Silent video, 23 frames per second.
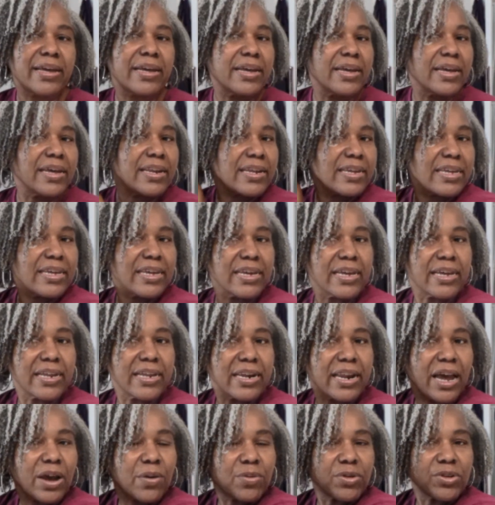And again,
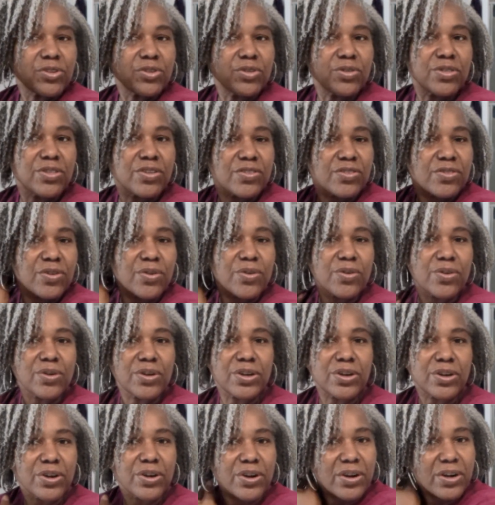I would do this
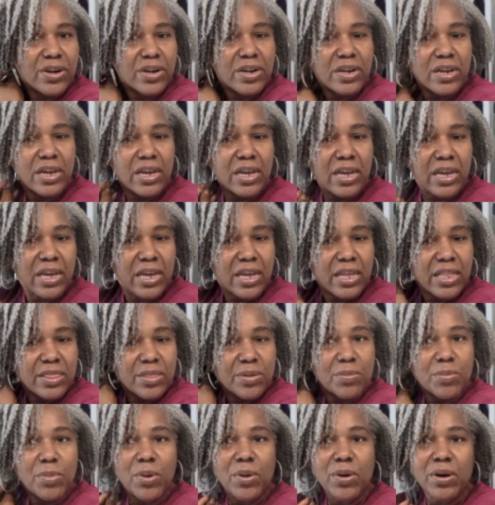earlier in the
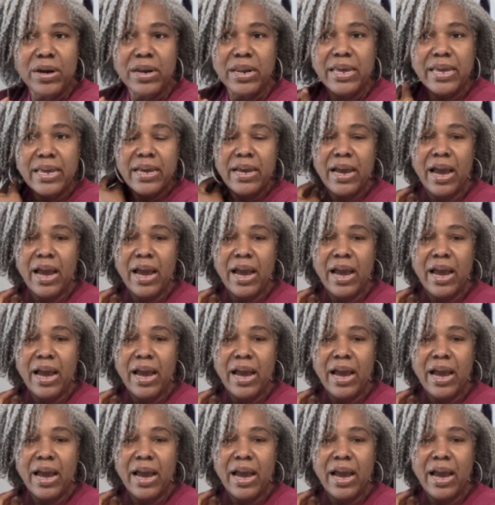morning.